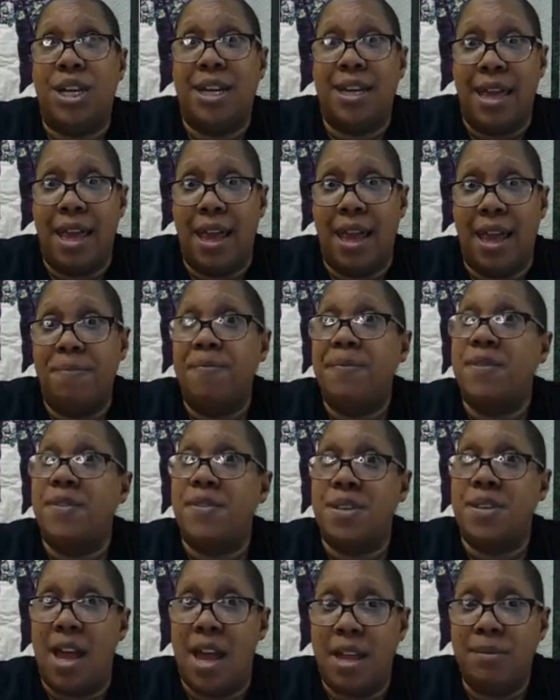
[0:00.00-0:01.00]
again,
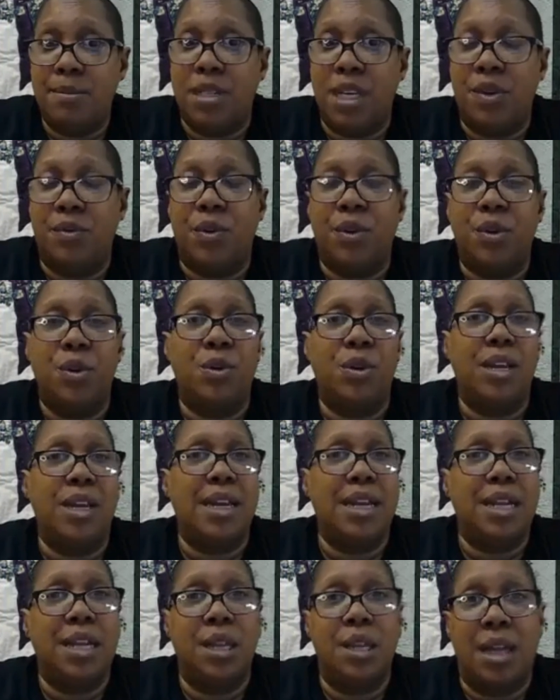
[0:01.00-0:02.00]
time saver. You can
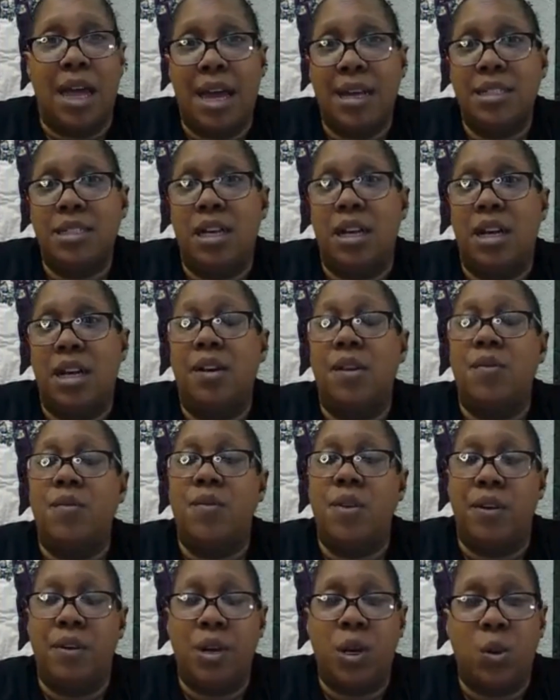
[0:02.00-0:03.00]
get a lot done
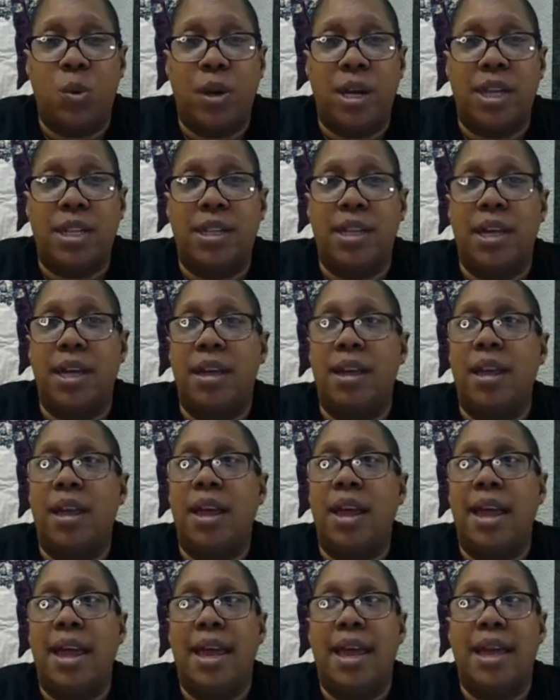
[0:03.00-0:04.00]
very quickly
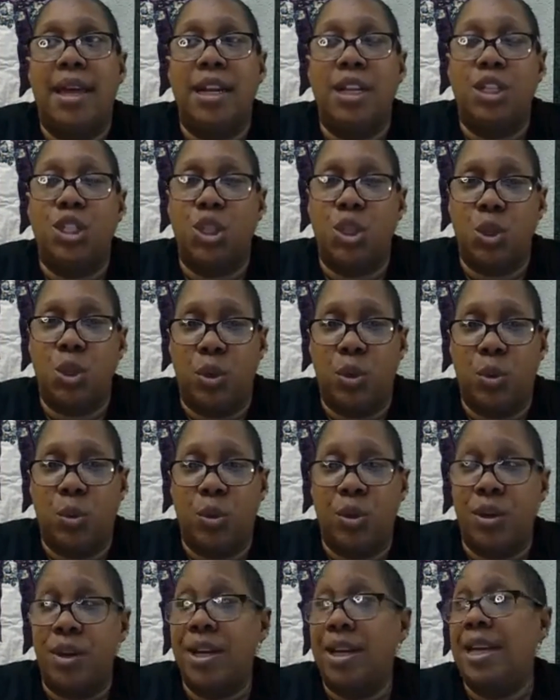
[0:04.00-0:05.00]
and in short
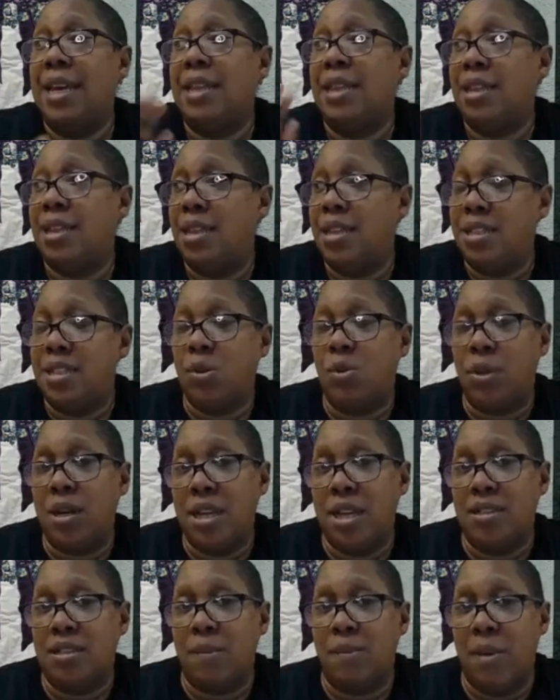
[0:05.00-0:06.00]
order. This one
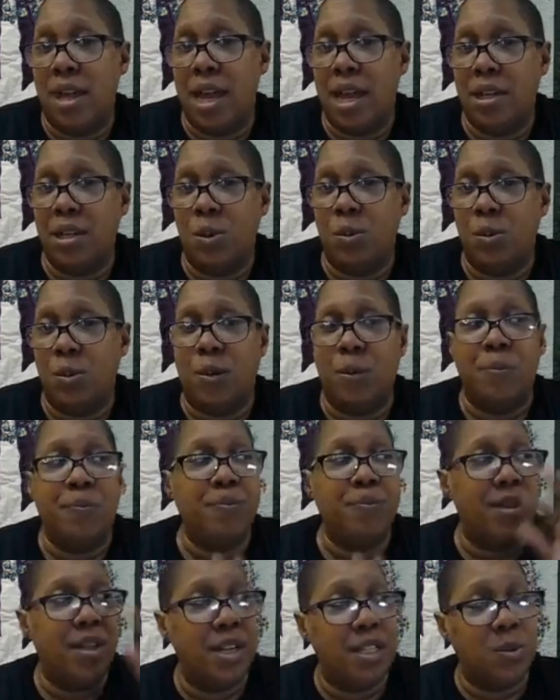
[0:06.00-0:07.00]
is a manual.
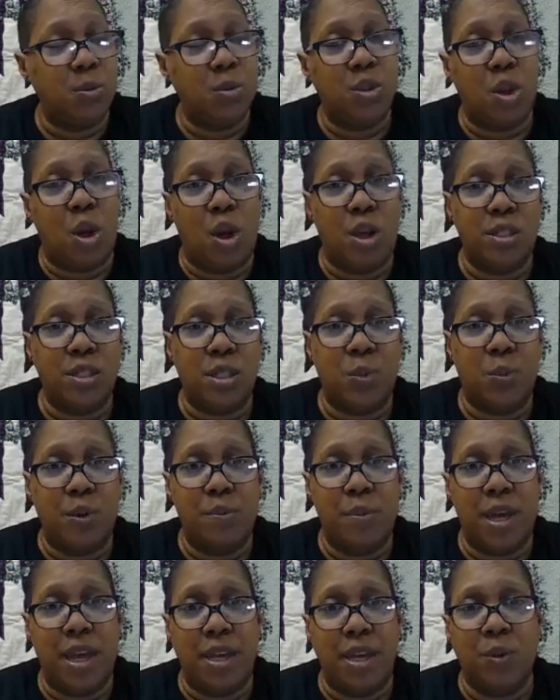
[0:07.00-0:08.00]
This one's also a
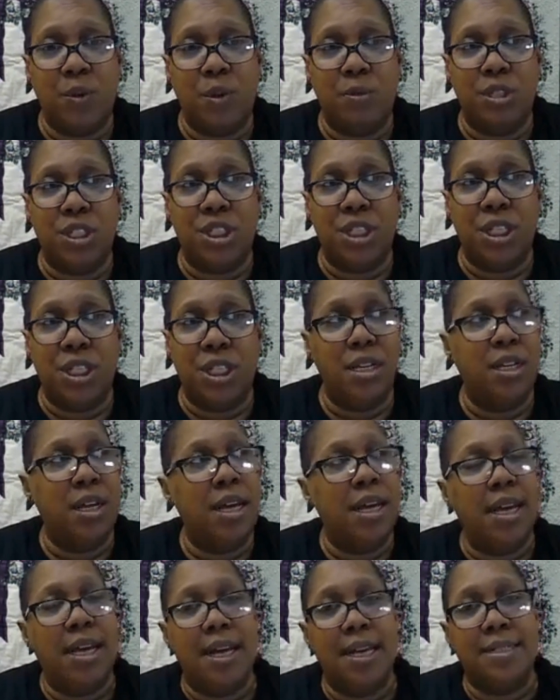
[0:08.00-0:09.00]
manual machine.
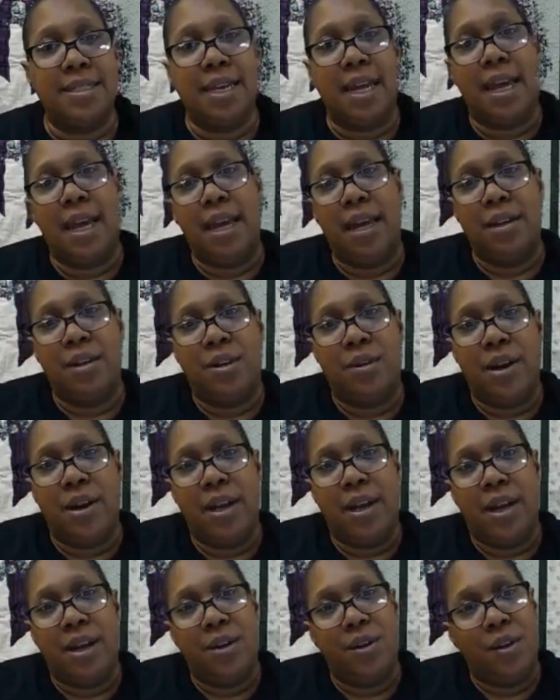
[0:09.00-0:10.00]
It's a hand
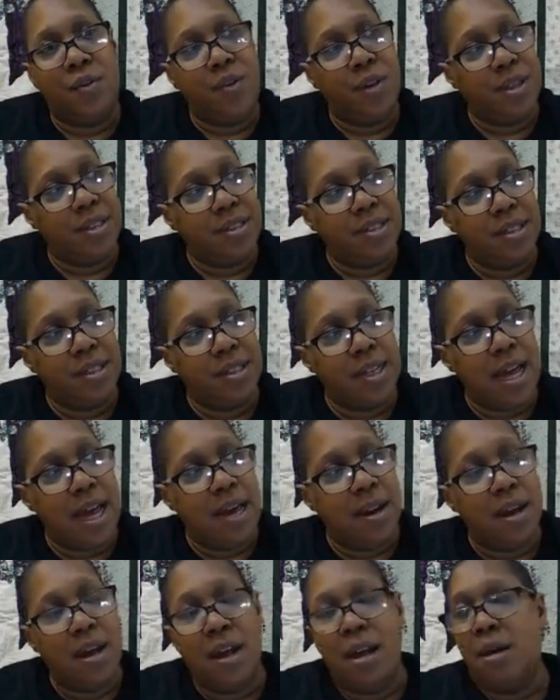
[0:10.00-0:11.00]
crank. I don't know if you can see that,
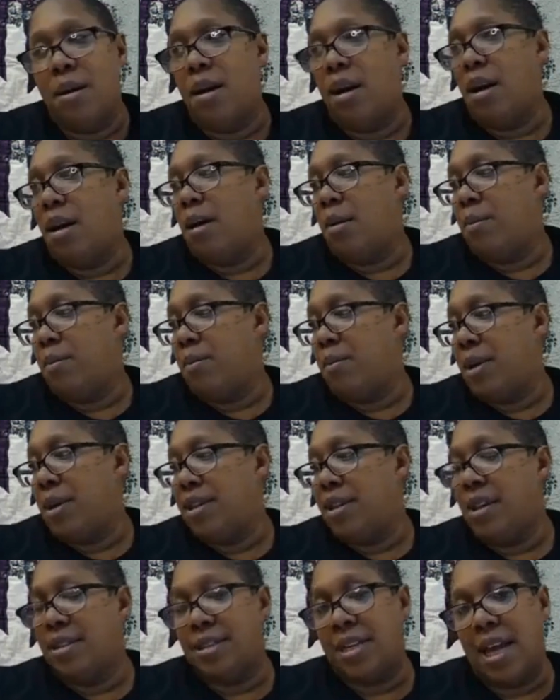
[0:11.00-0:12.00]
but
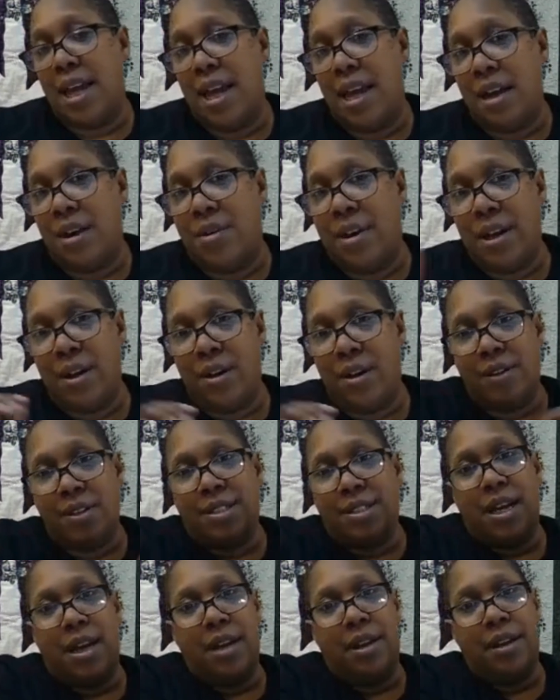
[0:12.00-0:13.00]
there's a hand crank on the
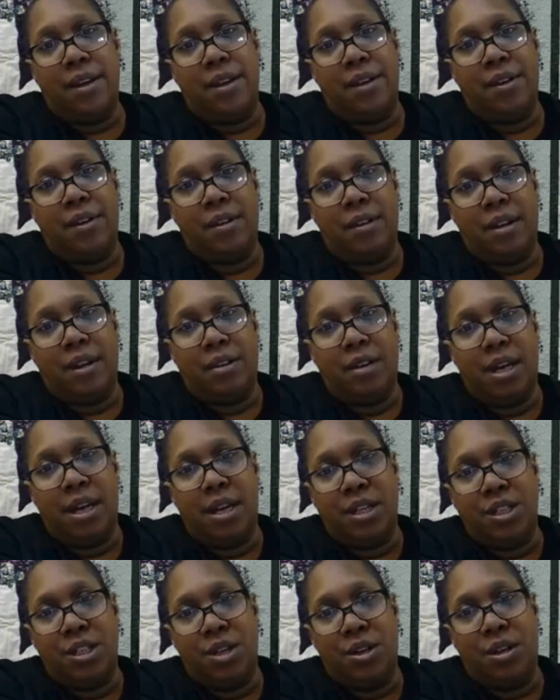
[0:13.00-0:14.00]
side here. I'll kind
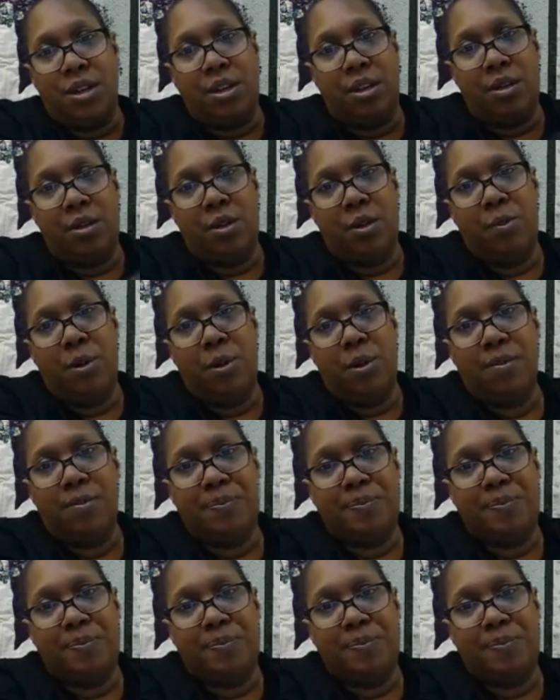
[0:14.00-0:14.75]
of turn it a little bit.